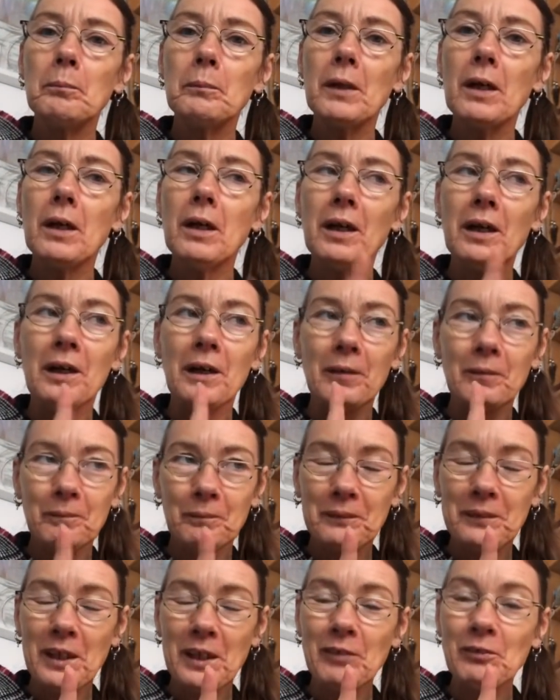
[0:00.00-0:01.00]
Ah,
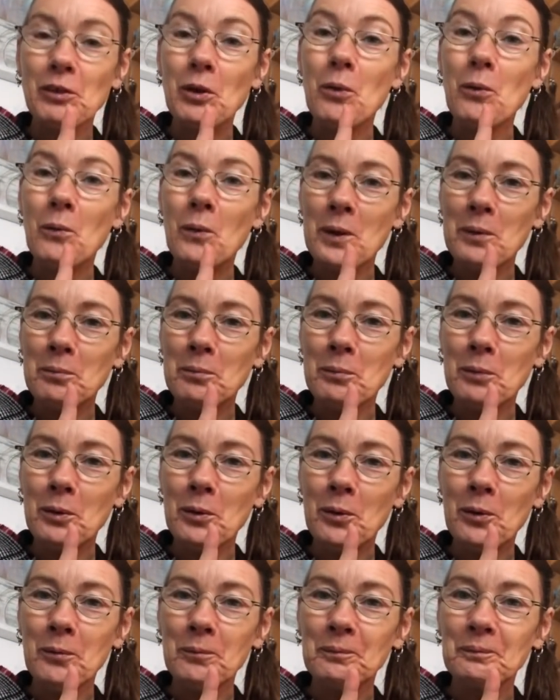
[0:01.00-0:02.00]
I've got one
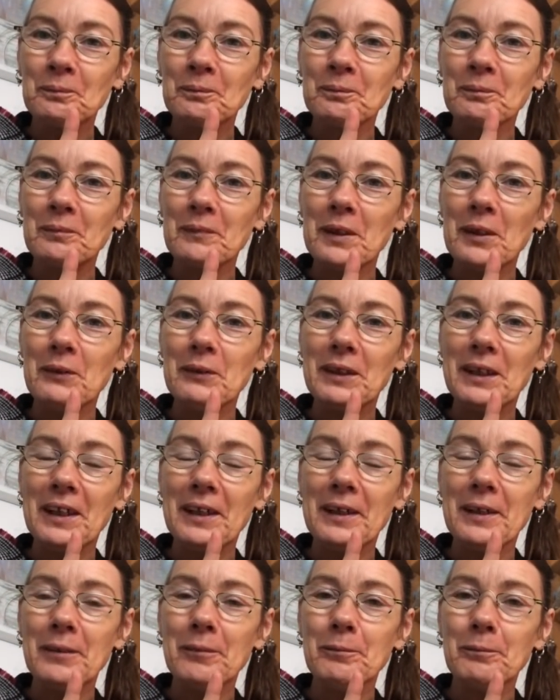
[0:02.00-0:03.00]
more.
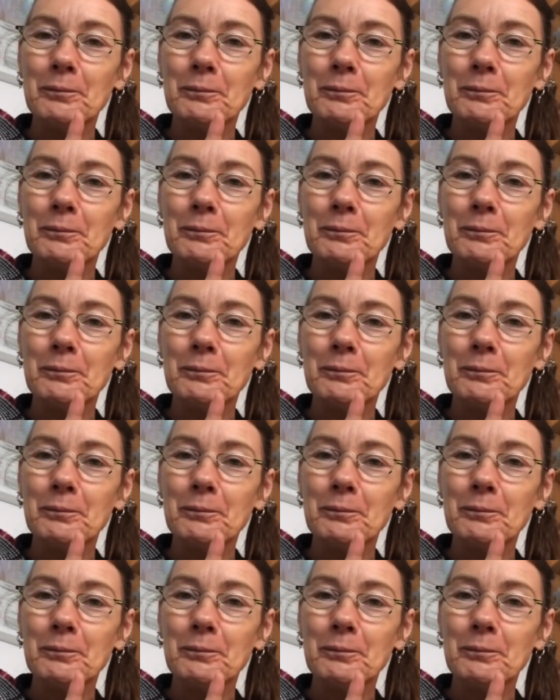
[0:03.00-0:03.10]
Okay.